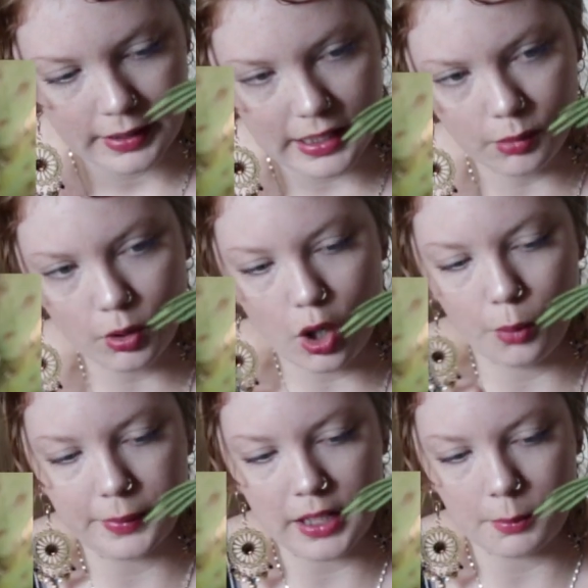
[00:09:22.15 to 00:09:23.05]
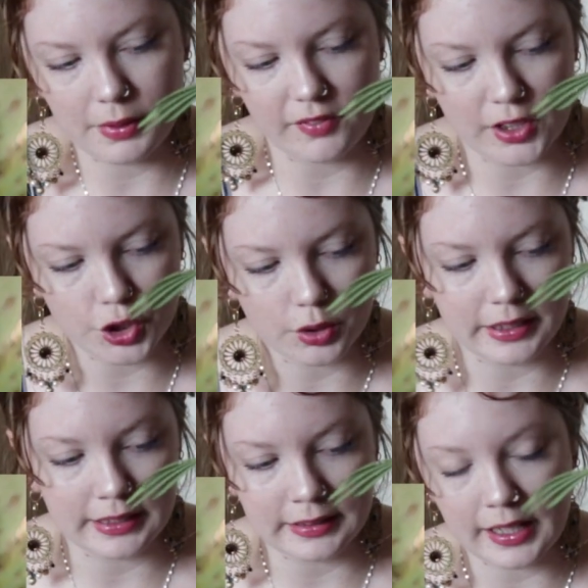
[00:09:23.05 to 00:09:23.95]
it will open up
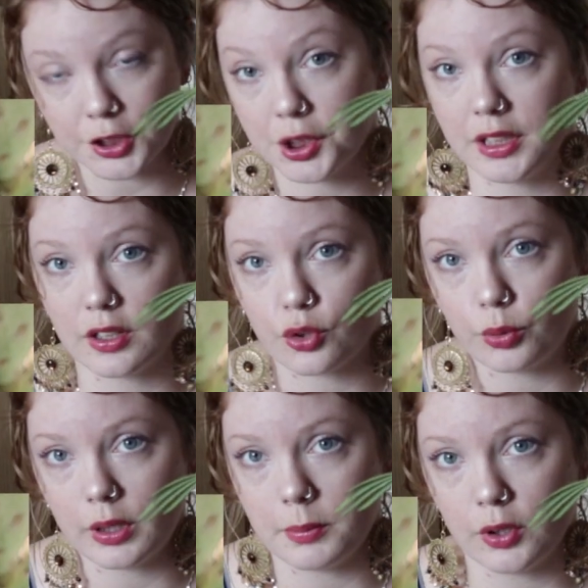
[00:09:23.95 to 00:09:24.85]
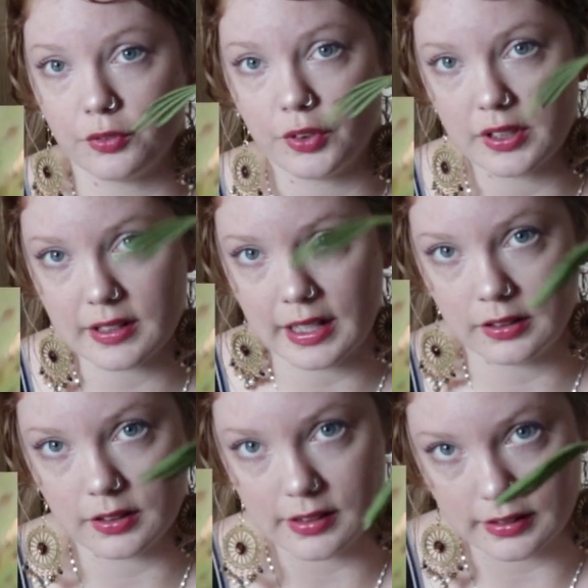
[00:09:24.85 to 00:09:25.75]
eventually, and it actually looks really beautiful. This kind
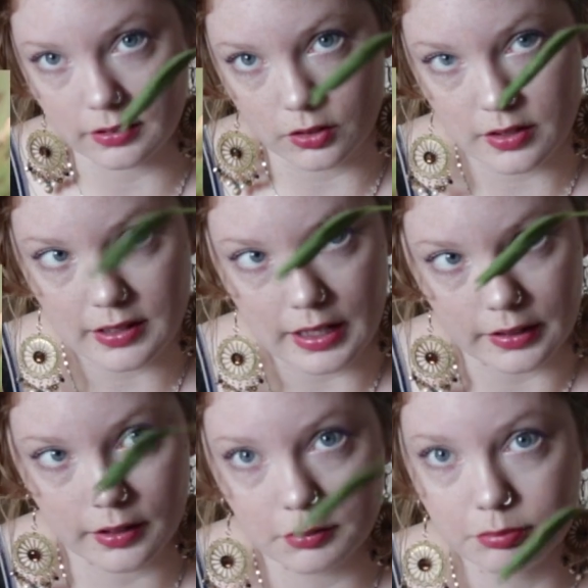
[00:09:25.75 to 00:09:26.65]
of looks like a little stick.